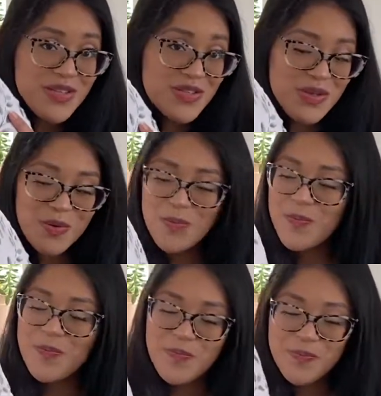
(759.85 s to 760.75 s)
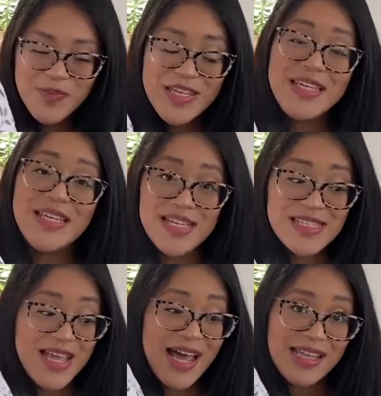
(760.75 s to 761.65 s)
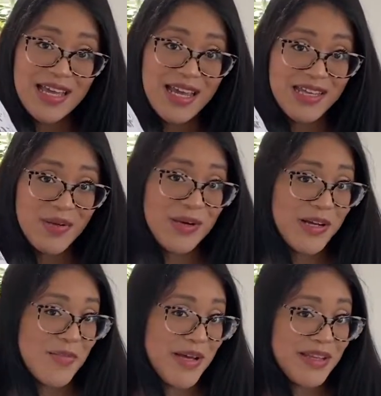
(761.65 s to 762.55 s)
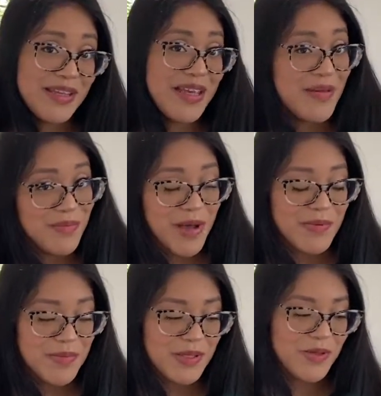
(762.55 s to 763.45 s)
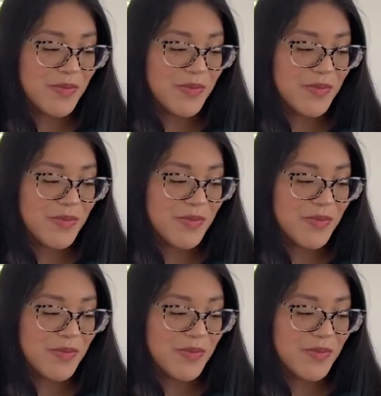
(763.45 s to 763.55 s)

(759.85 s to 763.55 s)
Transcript: So yes, highly recommend a boppy pillow.